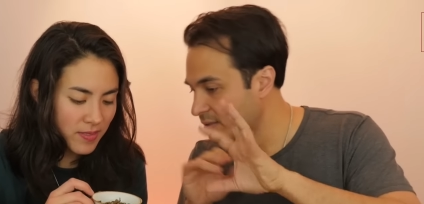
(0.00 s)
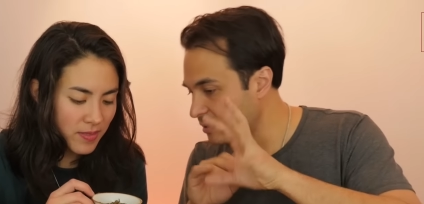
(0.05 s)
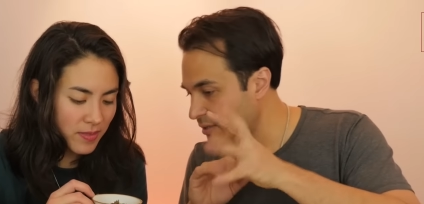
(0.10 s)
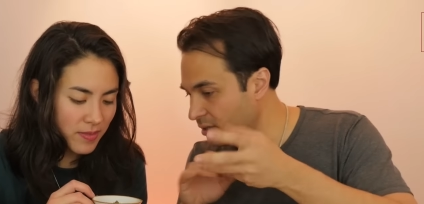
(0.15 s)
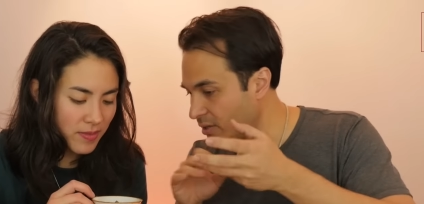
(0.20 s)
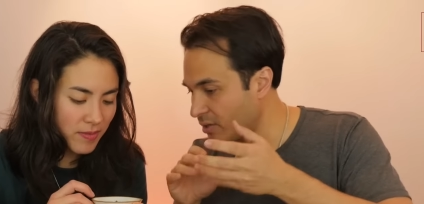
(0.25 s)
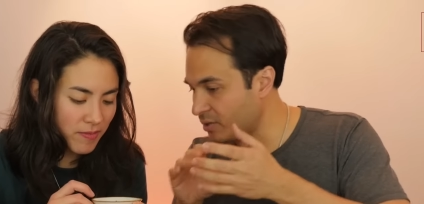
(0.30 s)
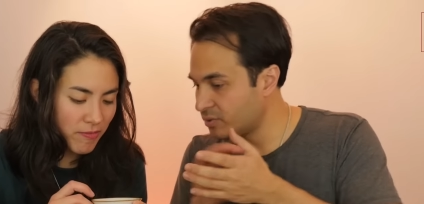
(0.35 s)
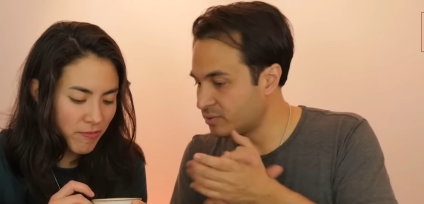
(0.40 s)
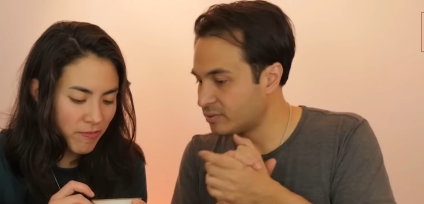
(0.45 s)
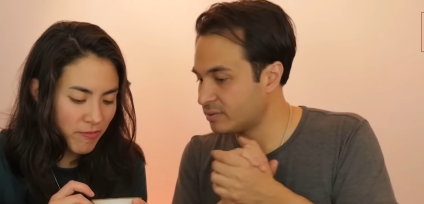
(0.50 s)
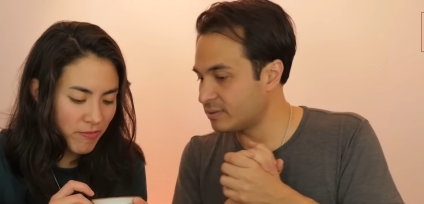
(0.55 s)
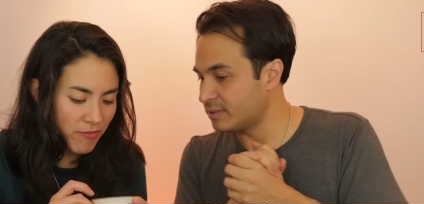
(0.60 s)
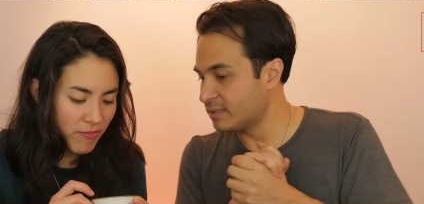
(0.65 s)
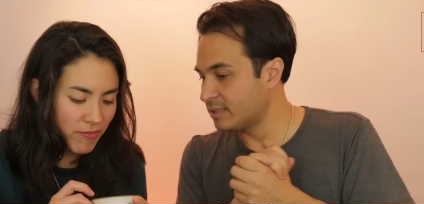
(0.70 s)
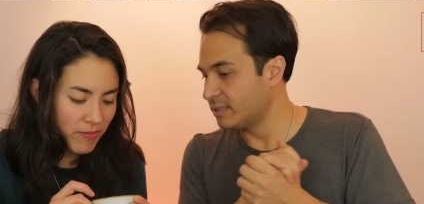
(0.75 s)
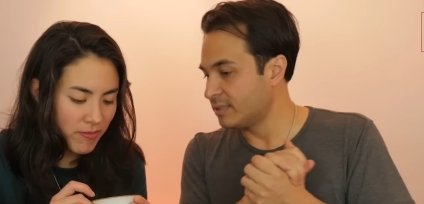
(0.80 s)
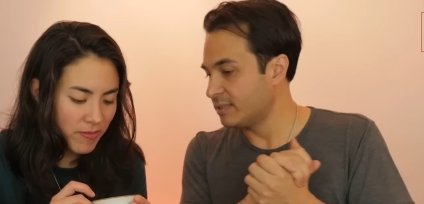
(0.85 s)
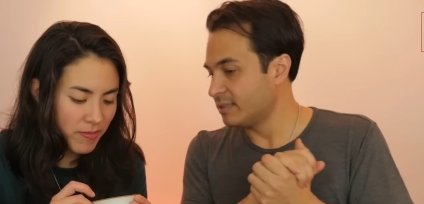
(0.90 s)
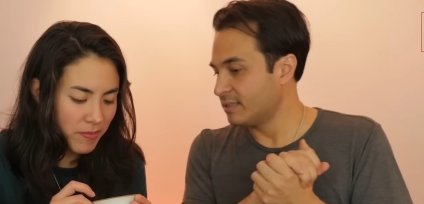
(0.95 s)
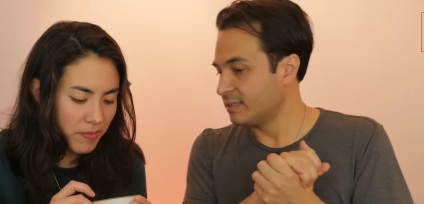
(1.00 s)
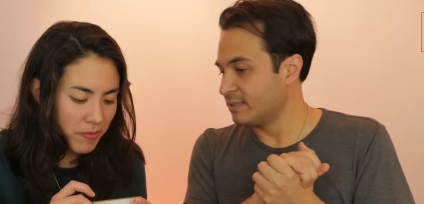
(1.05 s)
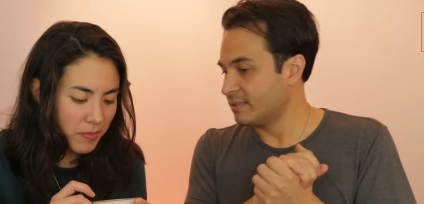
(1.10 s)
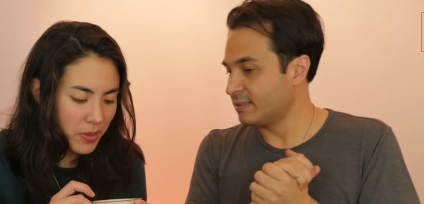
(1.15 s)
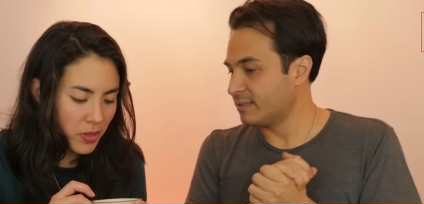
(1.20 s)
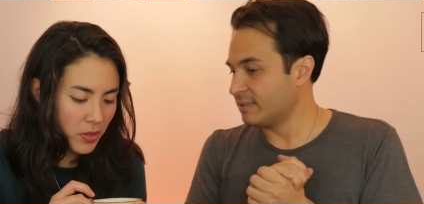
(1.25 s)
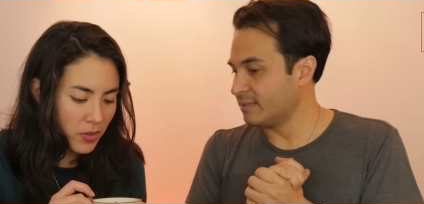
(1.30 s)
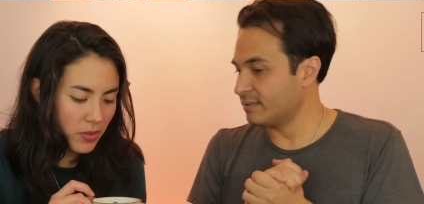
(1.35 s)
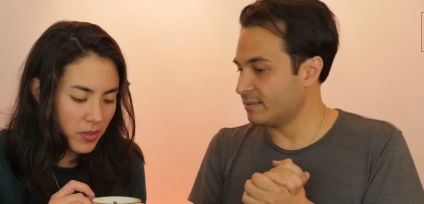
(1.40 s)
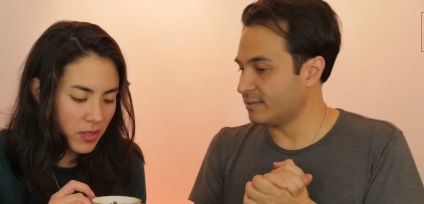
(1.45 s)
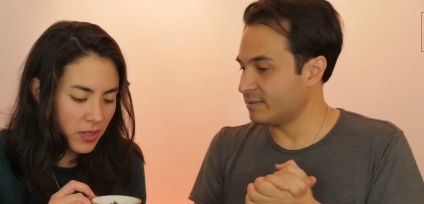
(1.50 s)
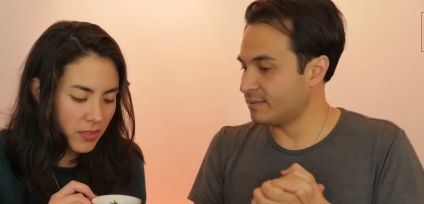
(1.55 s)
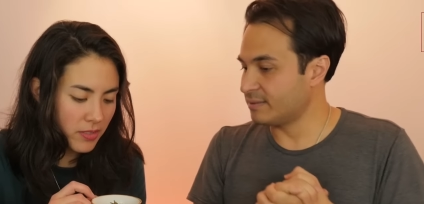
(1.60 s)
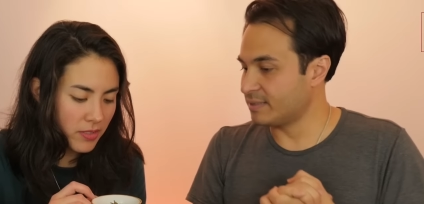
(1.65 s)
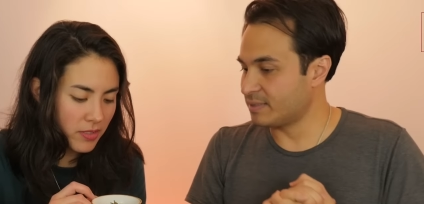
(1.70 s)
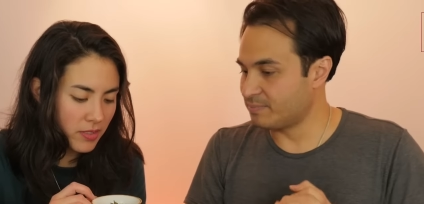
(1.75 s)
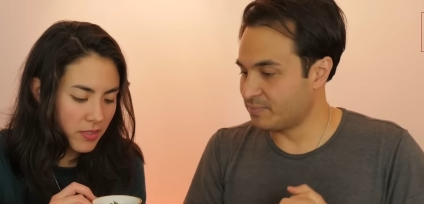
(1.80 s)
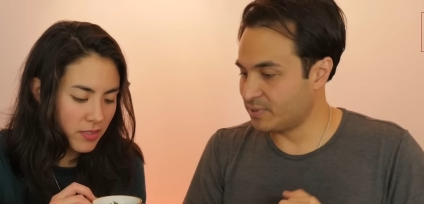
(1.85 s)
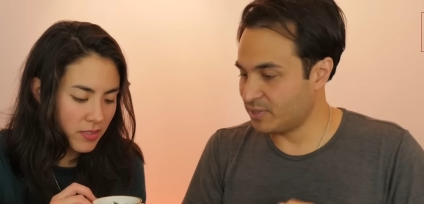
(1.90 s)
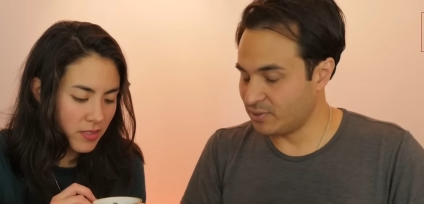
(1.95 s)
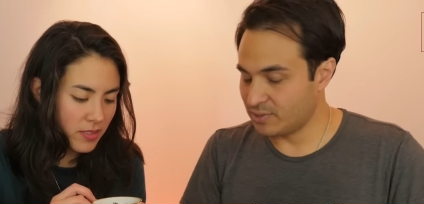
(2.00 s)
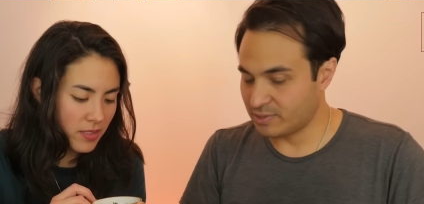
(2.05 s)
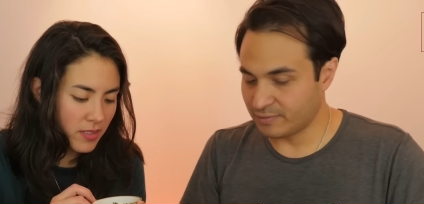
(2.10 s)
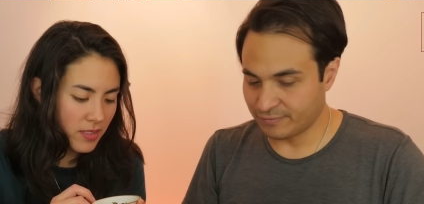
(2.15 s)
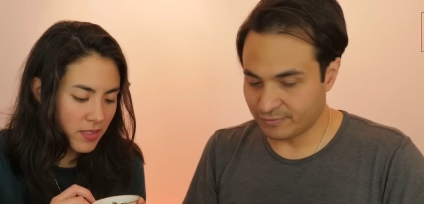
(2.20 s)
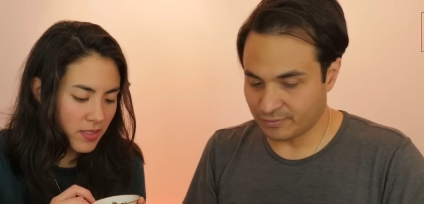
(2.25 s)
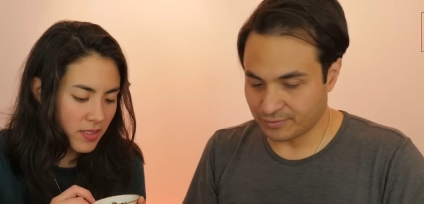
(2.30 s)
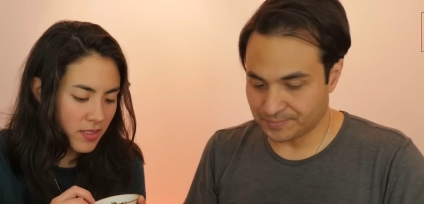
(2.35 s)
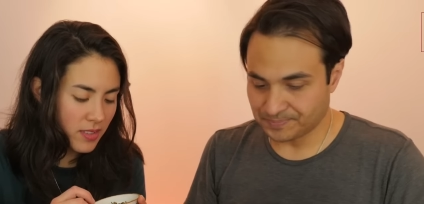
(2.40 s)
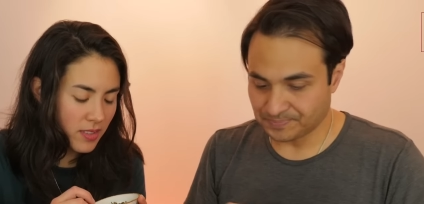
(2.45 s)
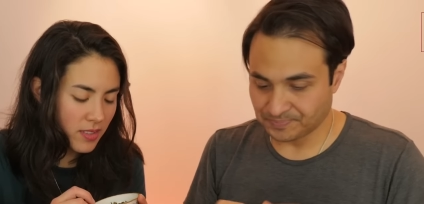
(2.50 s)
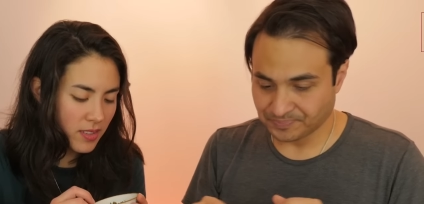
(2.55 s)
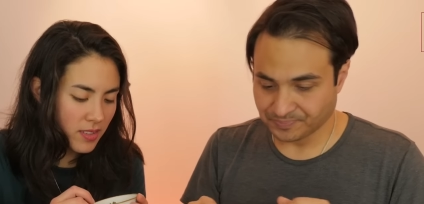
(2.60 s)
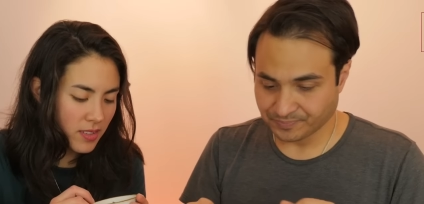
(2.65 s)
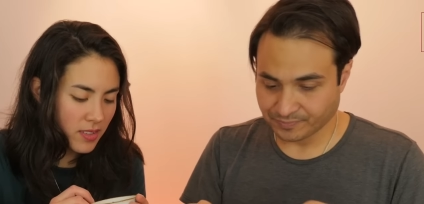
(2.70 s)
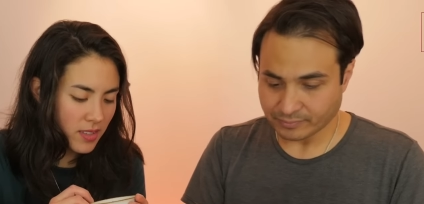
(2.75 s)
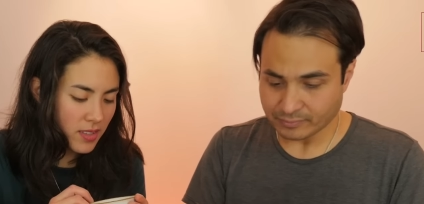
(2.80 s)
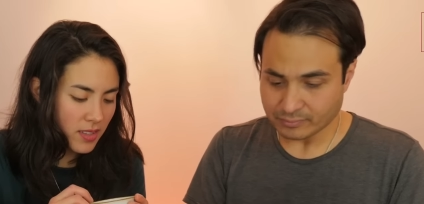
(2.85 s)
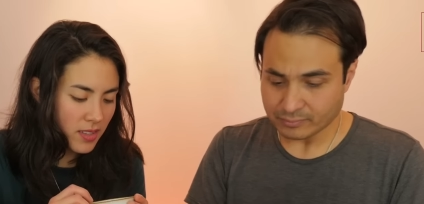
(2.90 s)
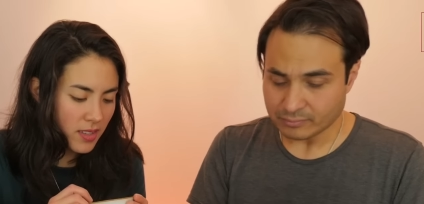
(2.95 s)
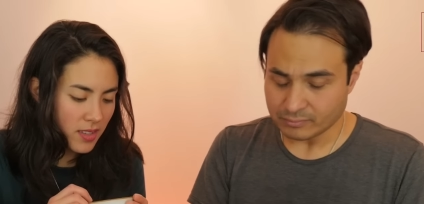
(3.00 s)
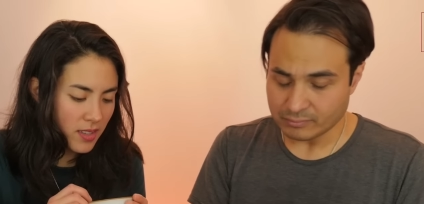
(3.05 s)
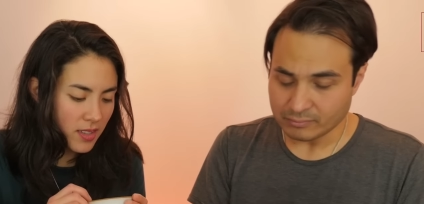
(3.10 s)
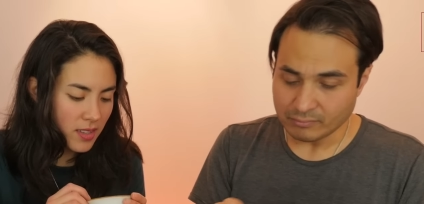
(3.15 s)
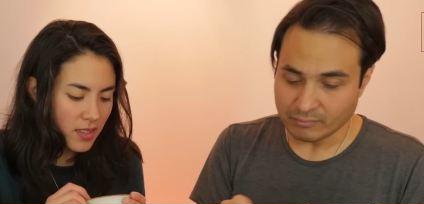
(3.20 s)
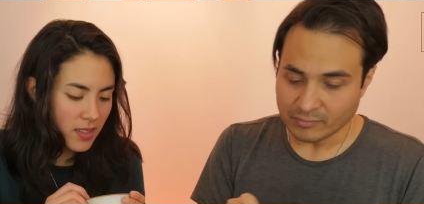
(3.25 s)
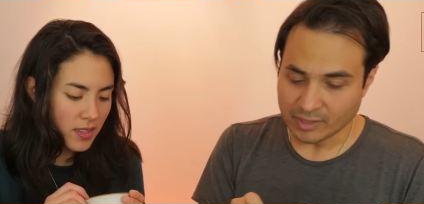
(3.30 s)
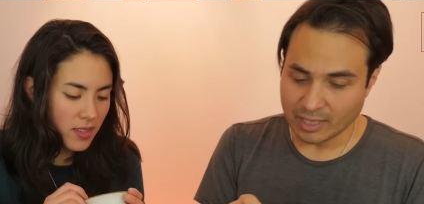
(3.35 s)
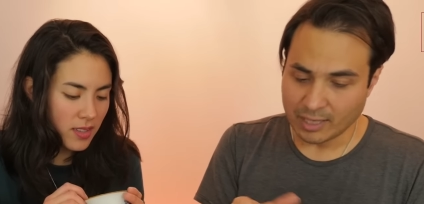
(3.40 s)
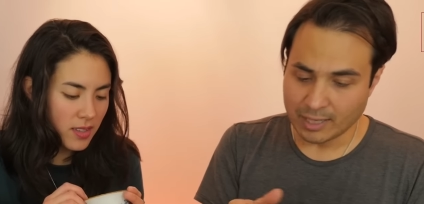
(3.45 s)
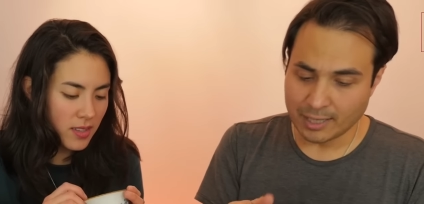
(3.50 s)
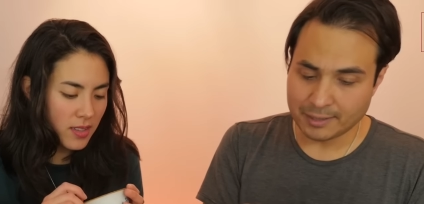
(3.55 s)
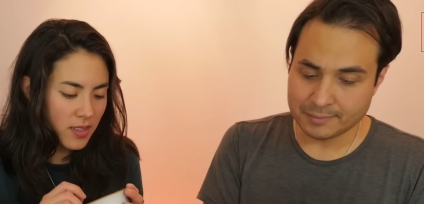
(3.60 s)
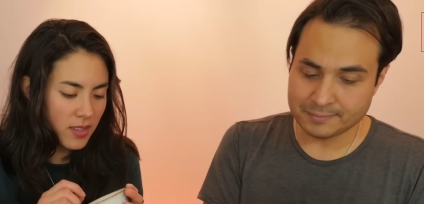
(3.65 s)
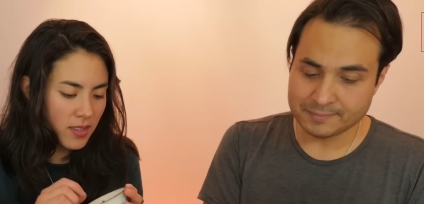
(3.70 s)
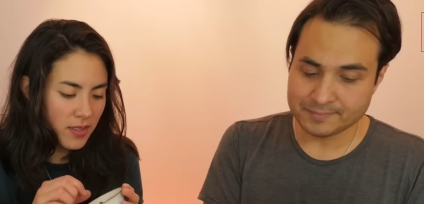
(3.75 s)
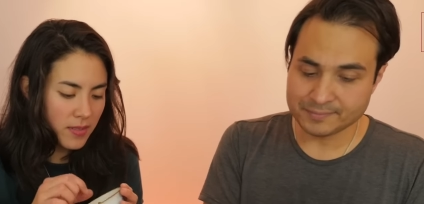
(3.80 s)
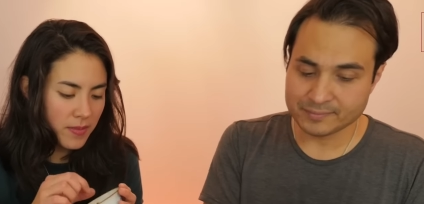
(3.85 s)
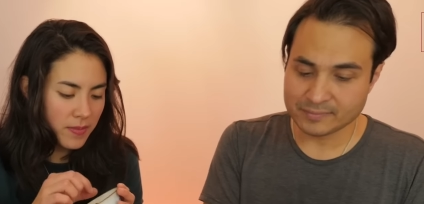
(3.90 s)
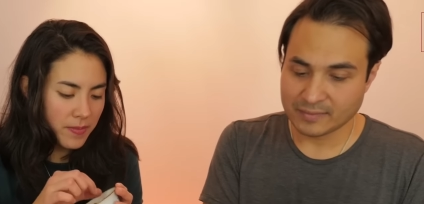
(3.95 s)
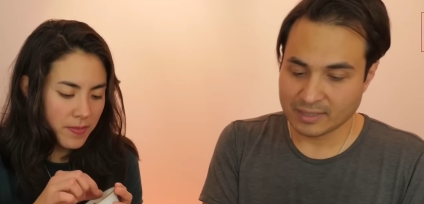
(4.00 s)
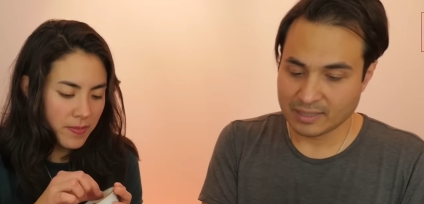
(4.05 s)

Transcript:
Speaker 1: You know, beautiful. It's beautiful. Um,